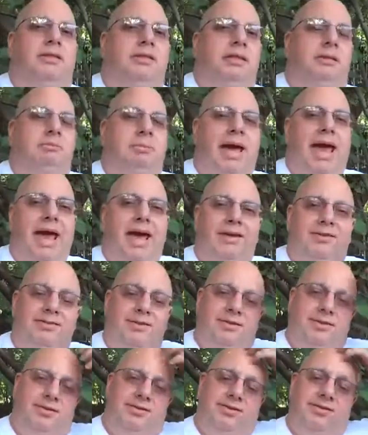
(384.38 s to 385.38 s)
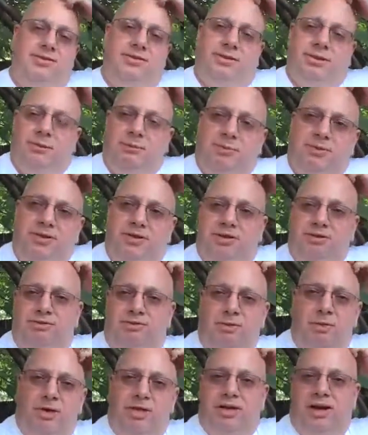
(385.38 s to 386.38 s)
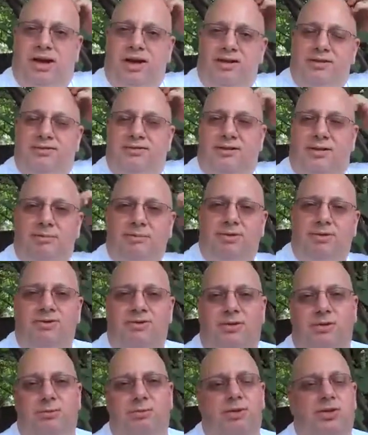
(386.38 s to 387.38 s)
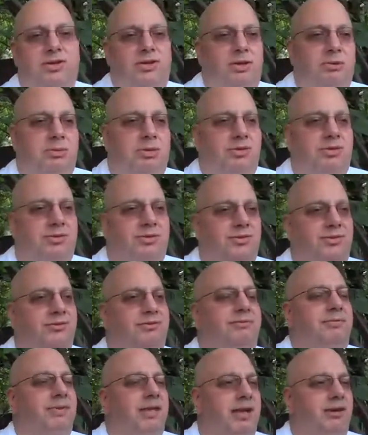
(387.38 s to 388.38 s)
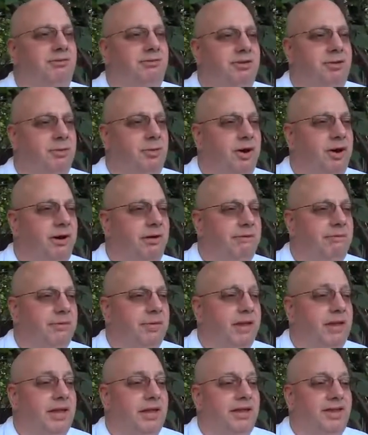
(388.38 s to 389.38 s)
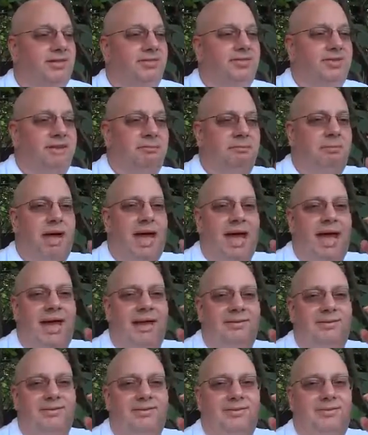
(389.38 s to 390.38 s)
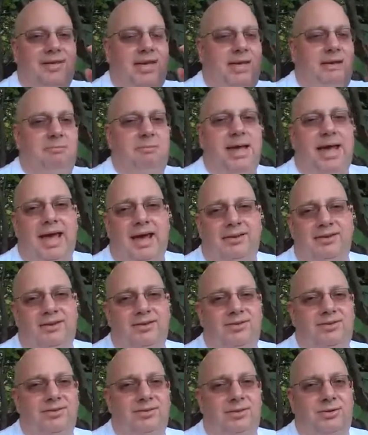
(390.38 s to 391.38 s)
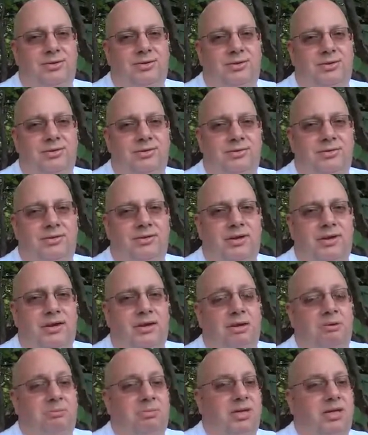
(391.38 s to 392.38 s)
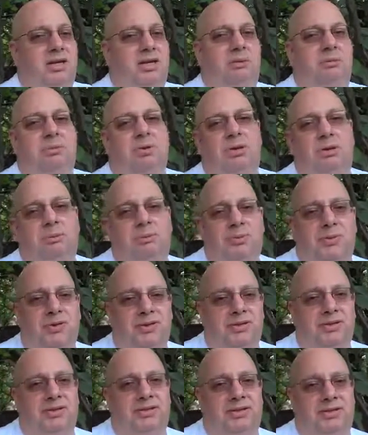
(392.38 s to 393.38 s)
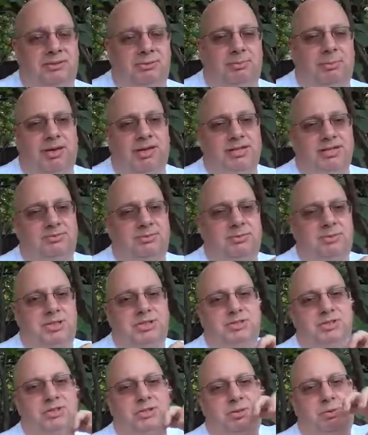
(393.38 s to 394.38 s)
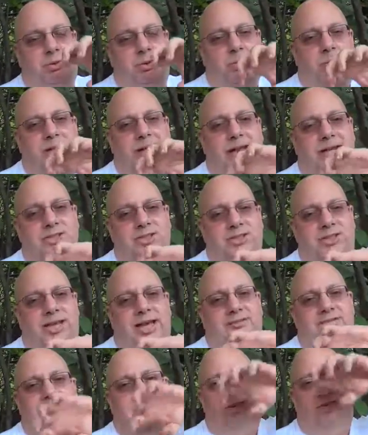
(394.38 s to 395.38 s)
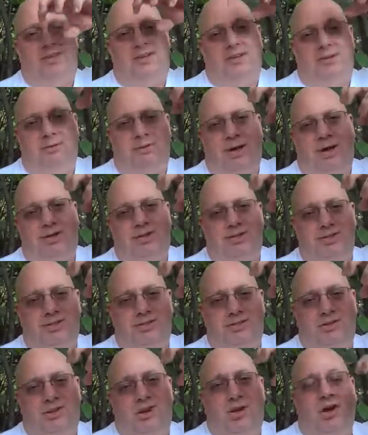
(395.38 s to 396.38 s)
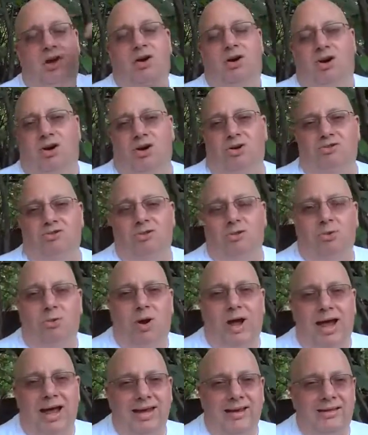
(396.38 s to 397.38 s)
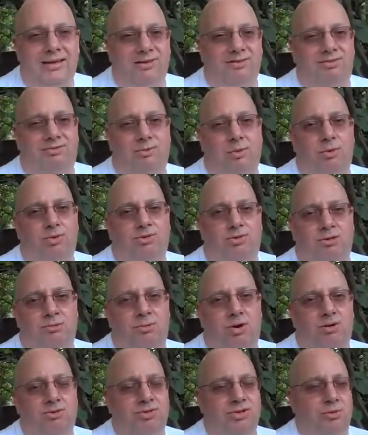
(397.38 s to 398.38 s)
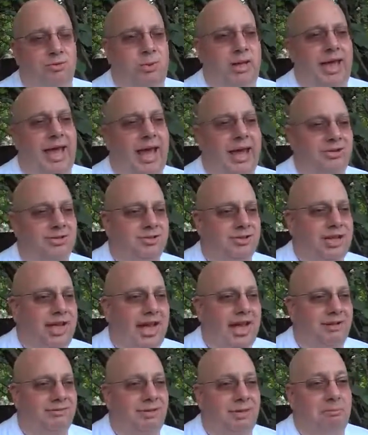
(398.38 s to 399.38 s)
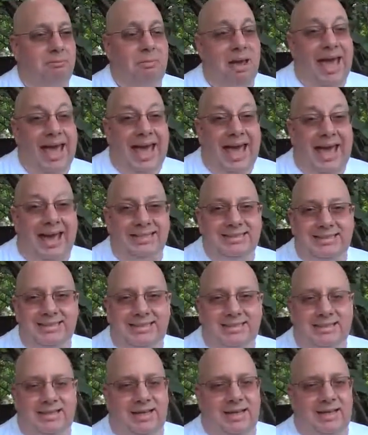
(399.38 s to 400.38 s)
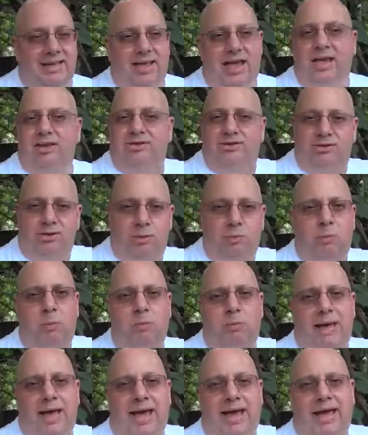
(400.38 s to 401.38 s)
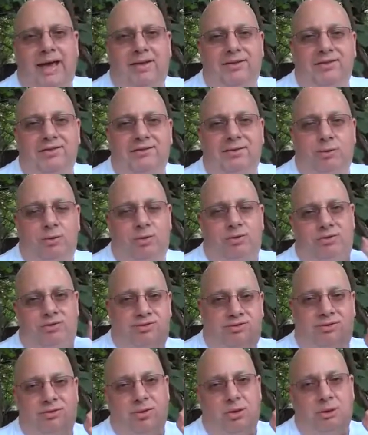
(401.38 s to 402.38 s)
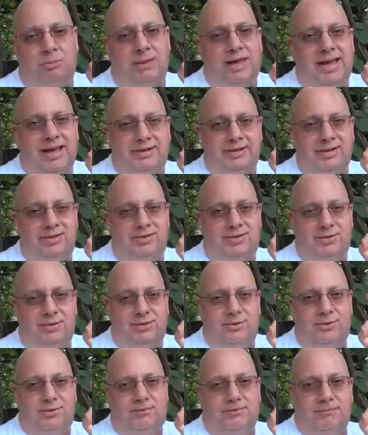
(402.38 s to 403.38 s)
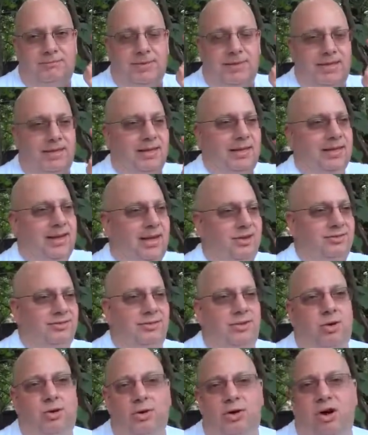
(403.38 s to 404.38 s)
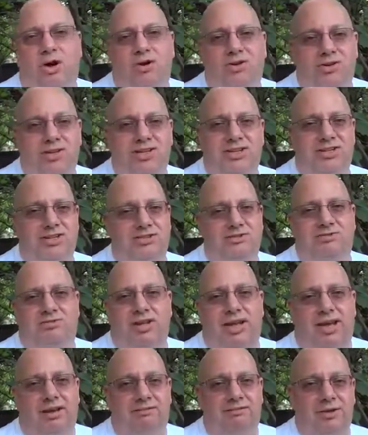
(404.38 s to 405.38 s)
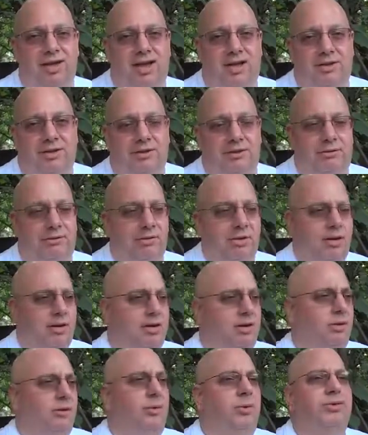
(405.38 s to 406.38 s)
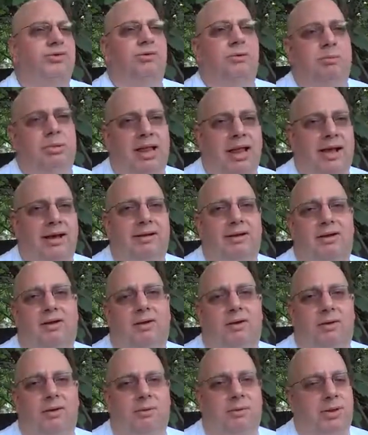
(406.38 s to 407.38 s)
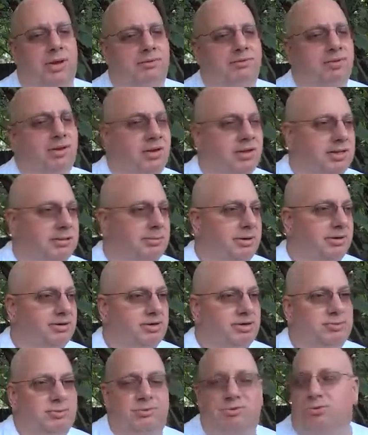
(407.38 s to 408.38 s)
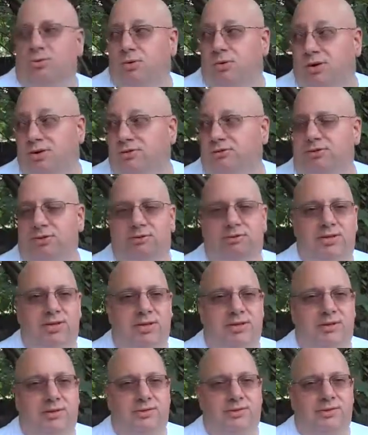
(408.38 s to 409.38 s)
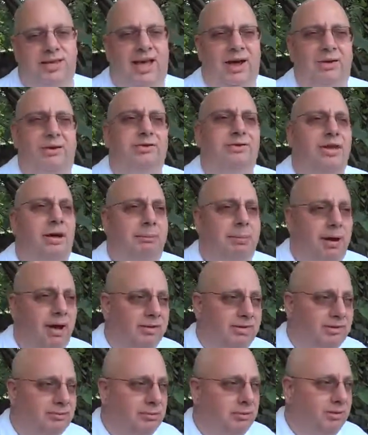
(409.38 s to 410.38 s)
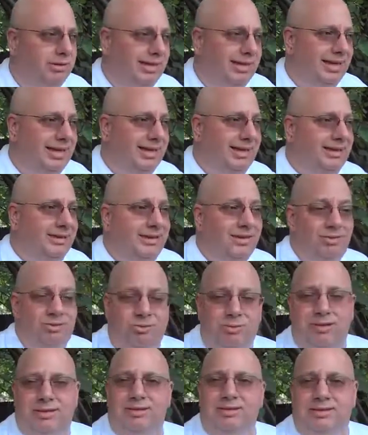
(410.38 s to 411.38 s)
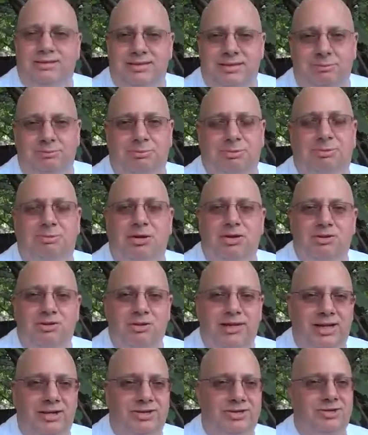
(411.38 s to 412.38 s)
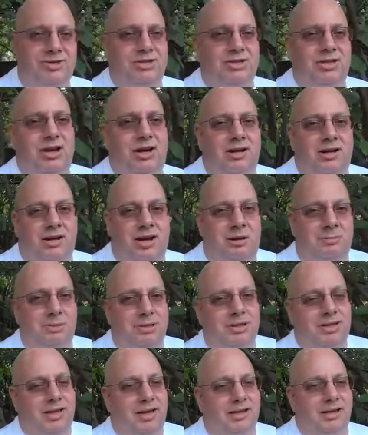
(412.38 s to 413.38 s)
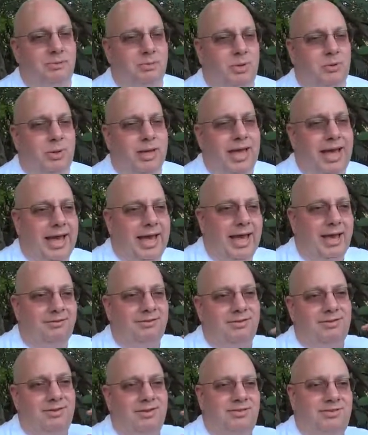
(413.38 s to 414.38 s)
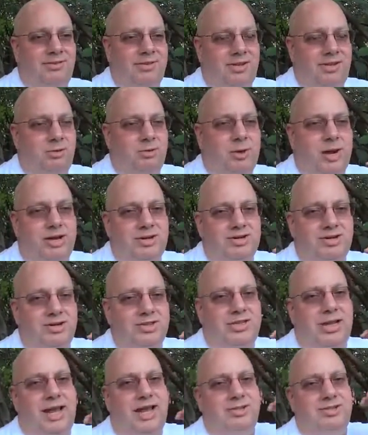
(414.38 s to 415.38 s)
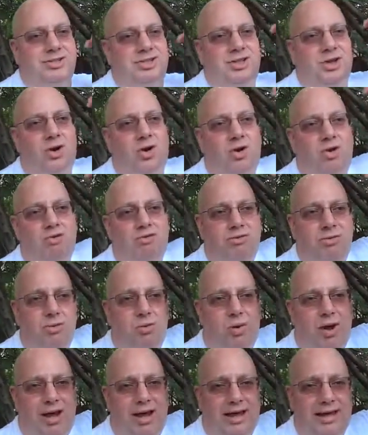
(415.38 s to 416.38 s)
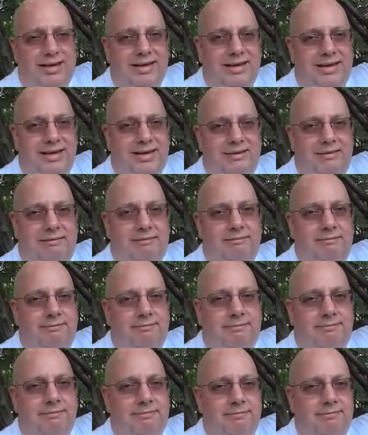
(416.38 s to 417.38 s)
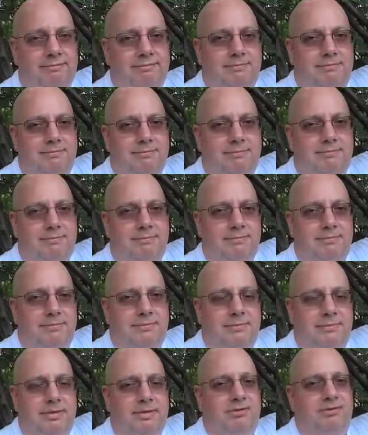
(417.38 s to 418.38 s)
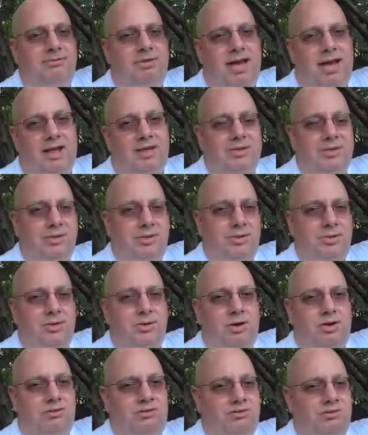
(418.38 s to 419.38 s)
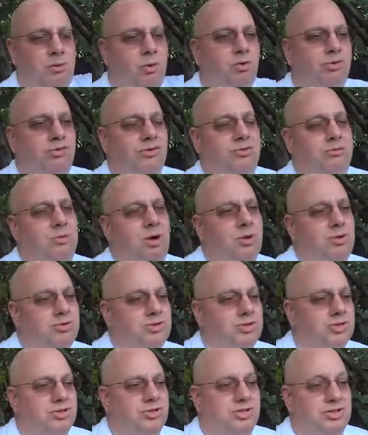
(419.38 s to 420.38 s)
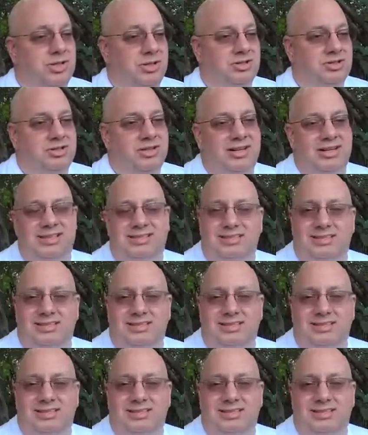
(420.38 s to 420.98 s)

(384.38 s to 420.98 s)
then mass, and this is a completely foreign concept to stupid humans everywhere, is that mass and magnitude become completely displaced from each other, where we actually have acceleration overriding force and motion. We actually have a mass, a supermass with zero magnitude. It has no Cartesian value. Well, it's a black hole. Well, I've talked about this before in a few videos. How is that possible? It's really simple. Mother Nature is not complicated. What we have is acceleration actually overriding the value of force and motion, such that